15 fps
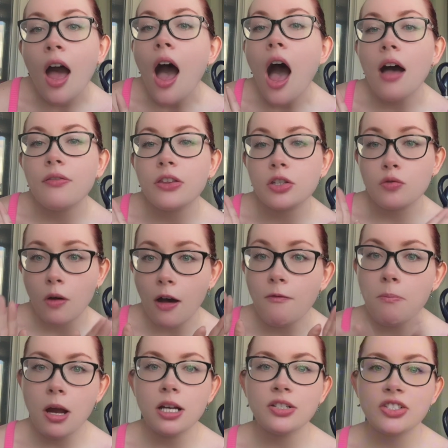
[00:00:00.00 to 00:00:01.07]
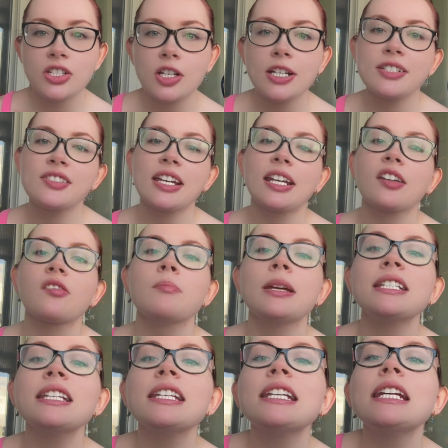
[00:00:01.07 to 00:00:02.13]
of the 12-part series that is meant
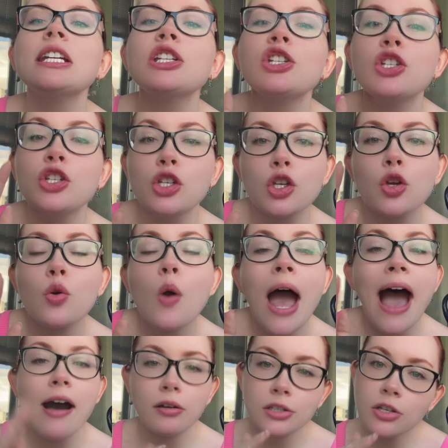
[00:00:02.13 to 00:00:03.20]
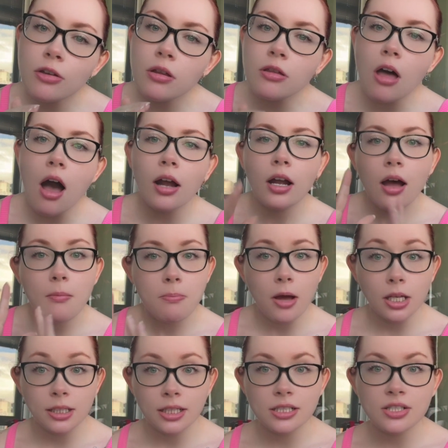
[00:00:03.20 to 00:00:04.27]
to teach you how to unlock
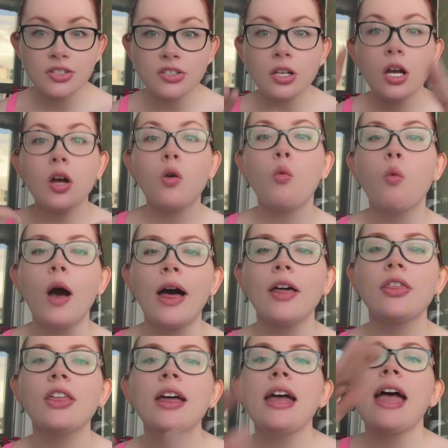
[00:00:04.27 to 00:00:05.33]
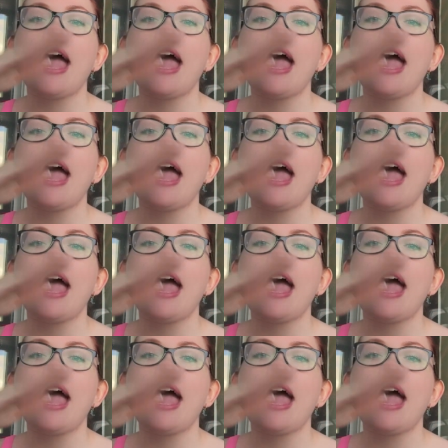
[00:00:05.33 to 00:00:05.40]
abundance, wealth,